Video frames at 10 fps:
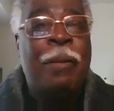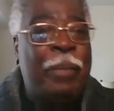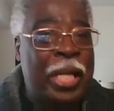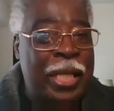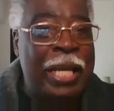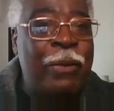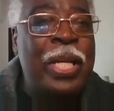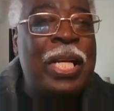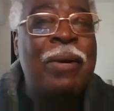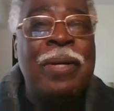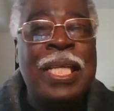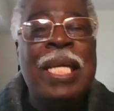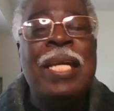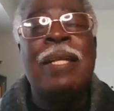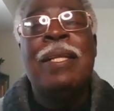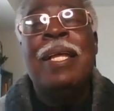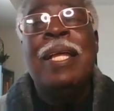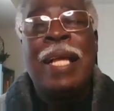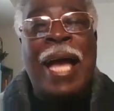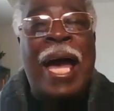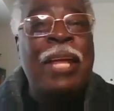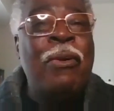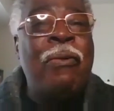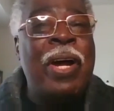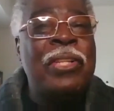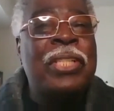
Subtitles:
But here we go again, got in a rush,